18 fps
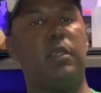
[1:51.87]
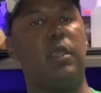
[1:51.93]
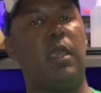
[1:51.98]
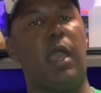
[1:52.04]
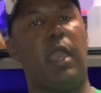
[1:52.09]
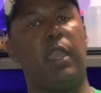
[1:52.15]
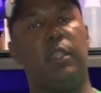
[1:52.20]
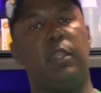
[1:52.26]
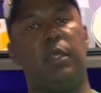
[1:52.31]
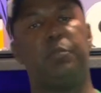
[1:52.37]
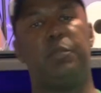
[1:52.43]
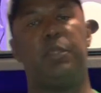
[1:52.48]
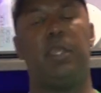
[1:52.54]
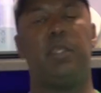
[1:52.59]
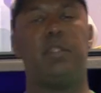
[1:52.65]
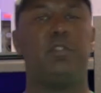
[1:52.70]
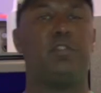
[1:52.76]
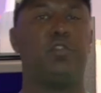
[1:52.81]
I ended up
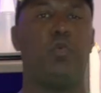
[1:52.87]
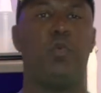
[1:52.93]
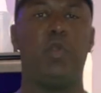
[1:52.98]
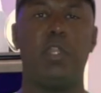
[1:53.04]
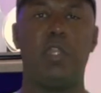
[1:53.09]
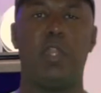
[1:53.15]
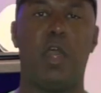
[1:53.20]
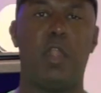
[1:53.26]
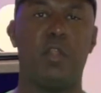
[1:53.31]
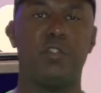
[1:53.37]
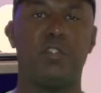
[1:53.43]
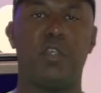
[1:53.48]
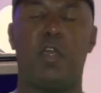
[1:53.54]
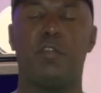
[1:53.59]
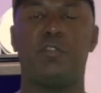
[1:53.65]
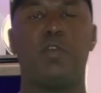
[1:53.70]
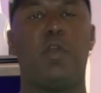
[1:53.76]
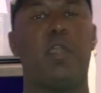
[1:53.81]
getting $20
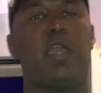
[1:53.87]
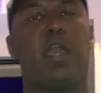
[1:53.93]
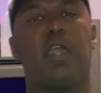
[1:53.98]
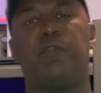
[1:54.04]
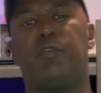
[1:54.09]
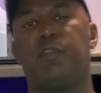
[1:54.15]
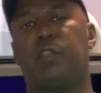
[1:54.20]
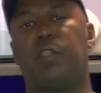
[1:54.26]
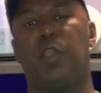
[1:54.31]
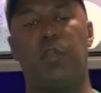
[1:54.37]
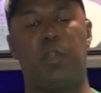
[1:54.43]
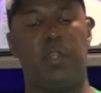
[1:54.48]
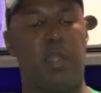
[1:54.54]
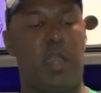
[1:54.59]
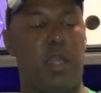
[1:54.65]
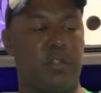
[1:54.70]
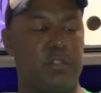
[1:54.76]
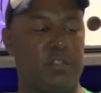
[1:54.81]
off, so I got it for $30.